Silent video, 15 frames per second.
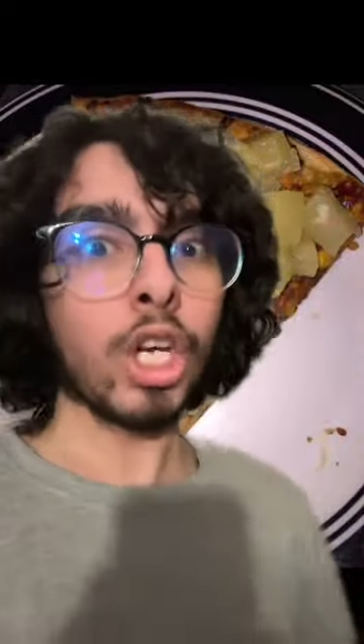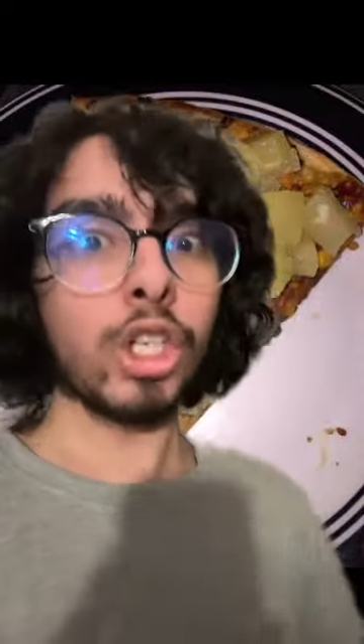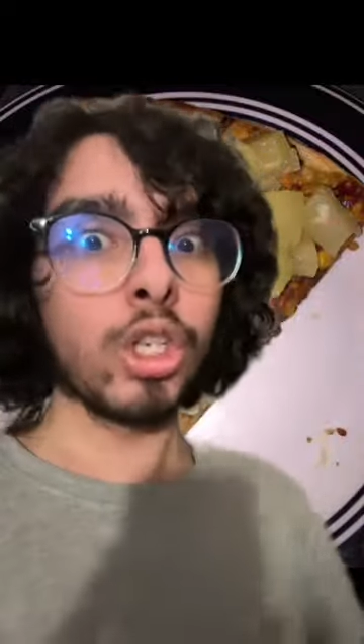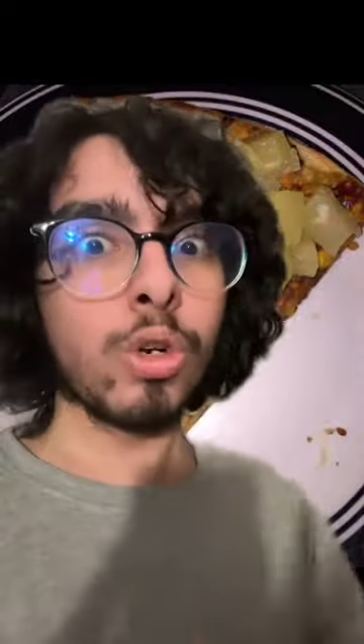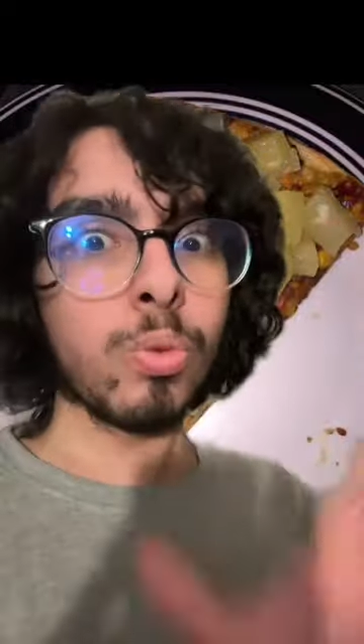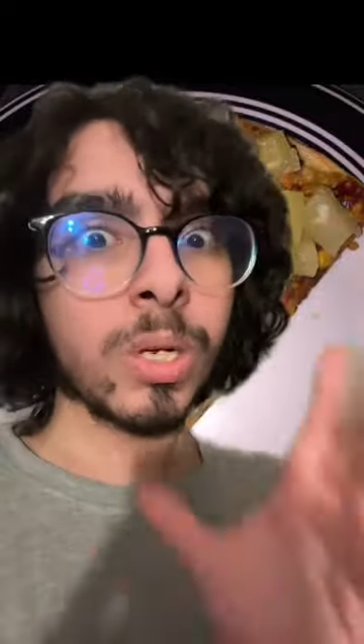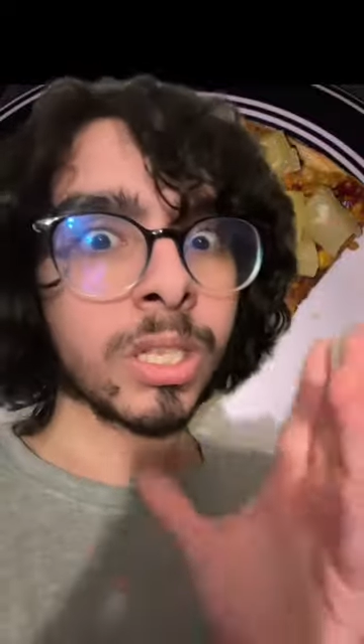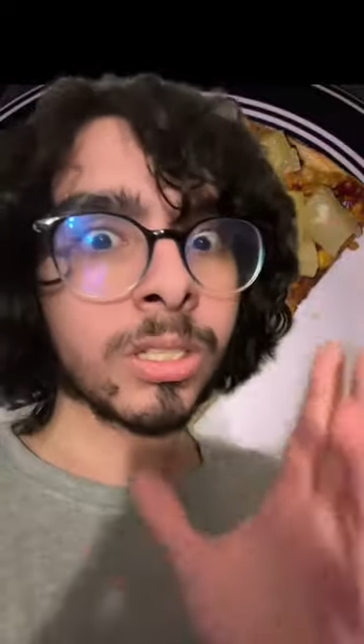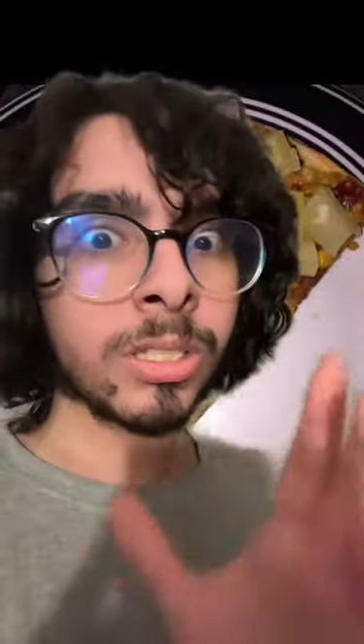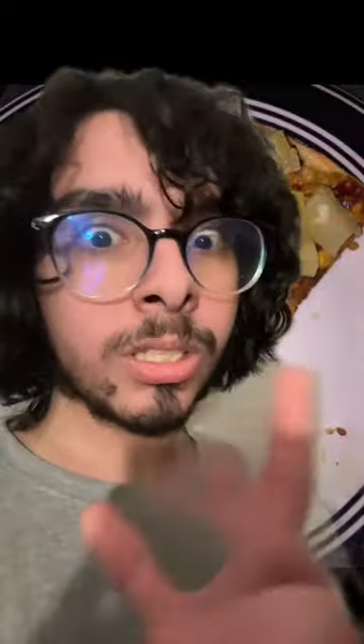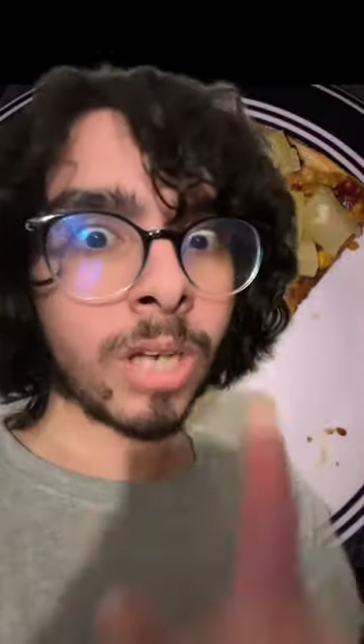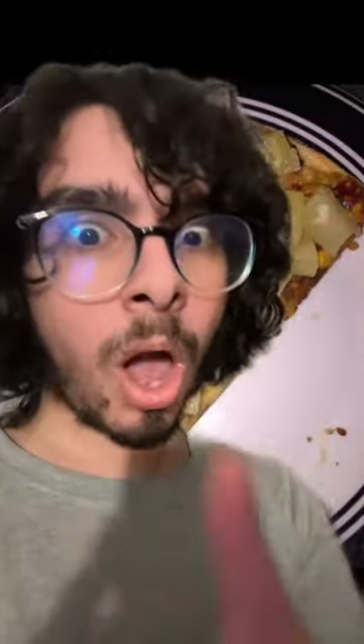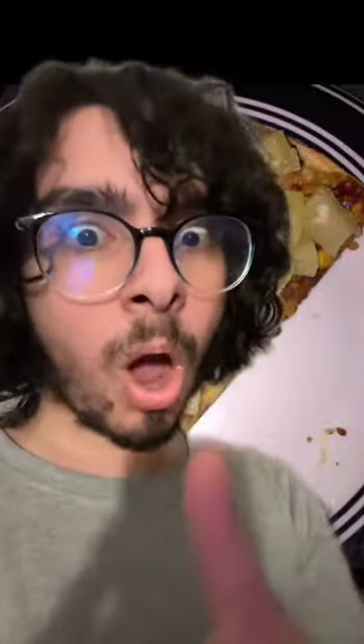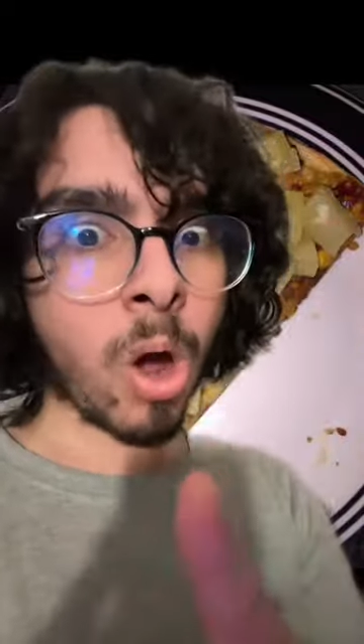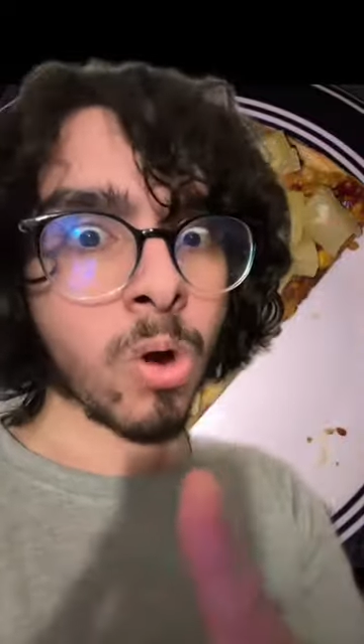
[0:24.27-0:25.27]
You will
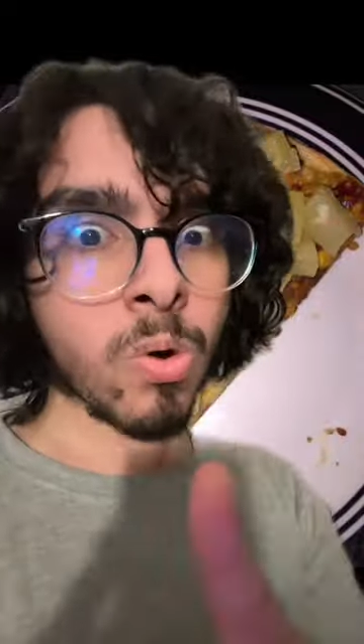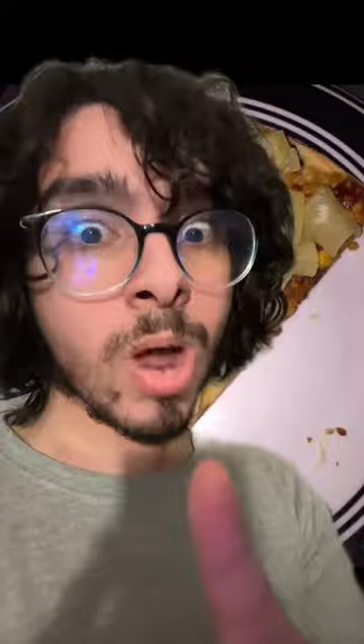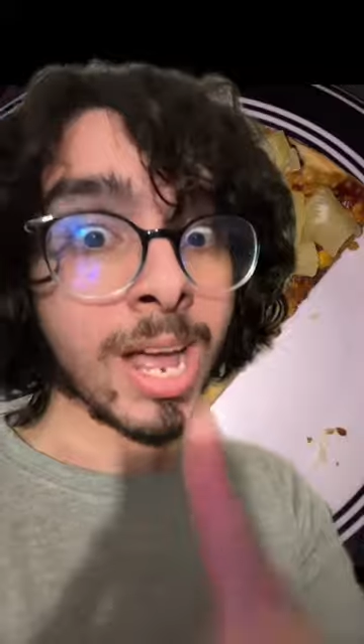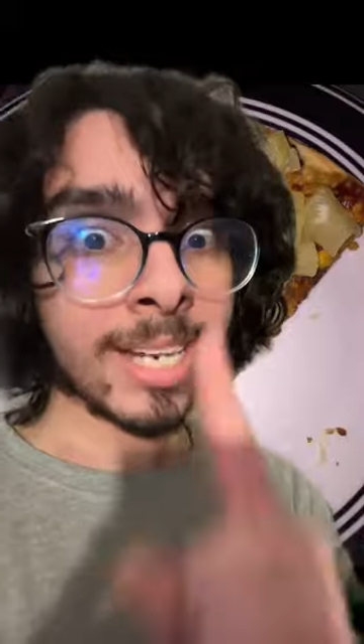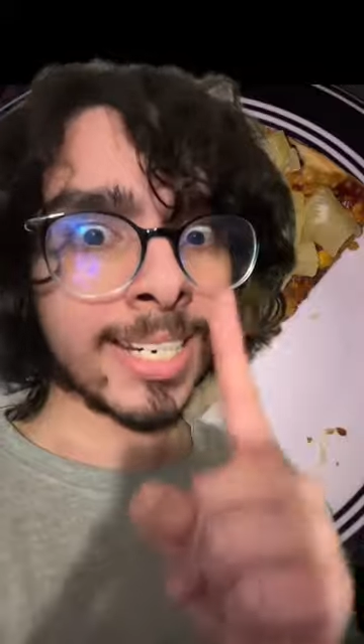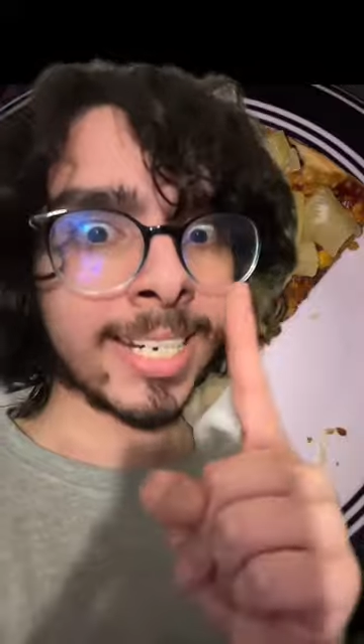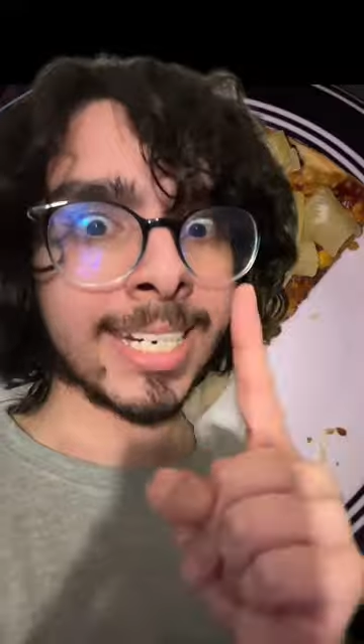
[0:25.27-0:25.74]
know to